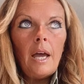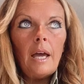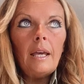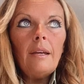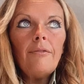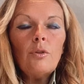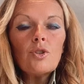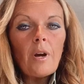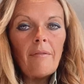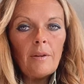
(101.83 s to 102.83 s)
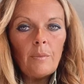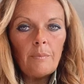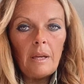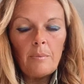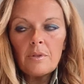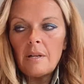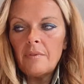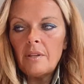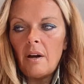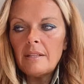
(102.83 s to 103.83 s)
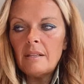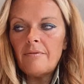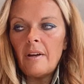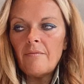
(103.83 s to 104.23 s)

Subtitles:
If you're travelling with people, something that I did find